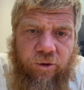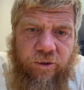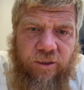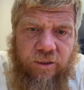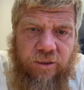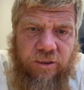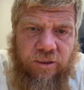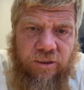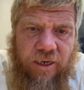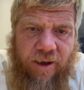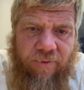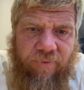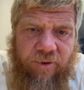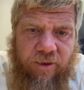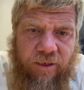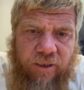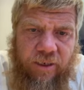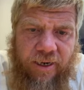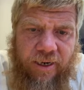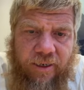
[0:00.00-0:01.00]
than seven,
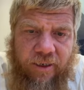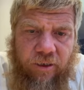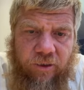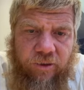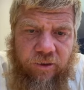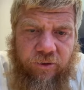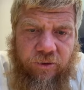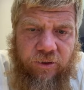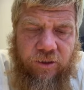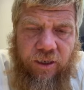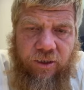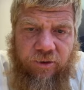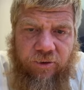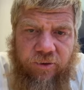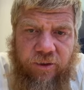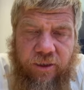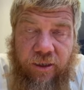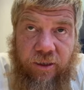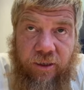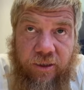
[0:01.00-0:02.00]
and that includes all
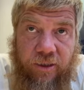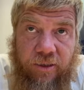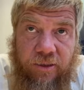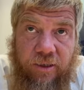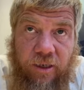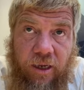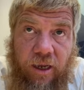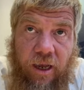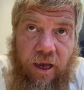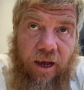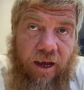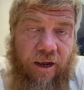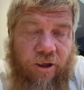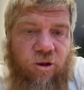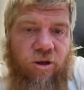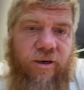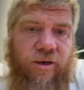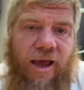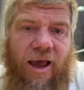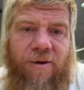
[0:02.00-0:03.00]
utilities. I
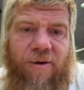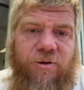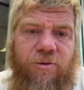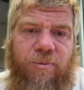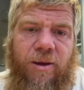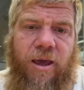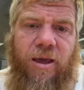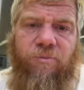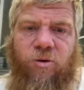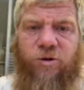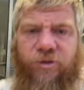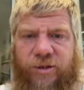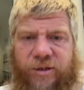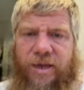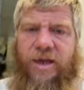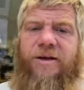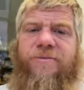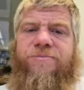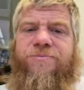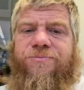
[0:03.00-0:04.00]
shouldn't have to pay more than
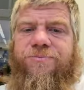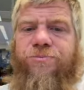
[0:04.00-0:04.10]
that.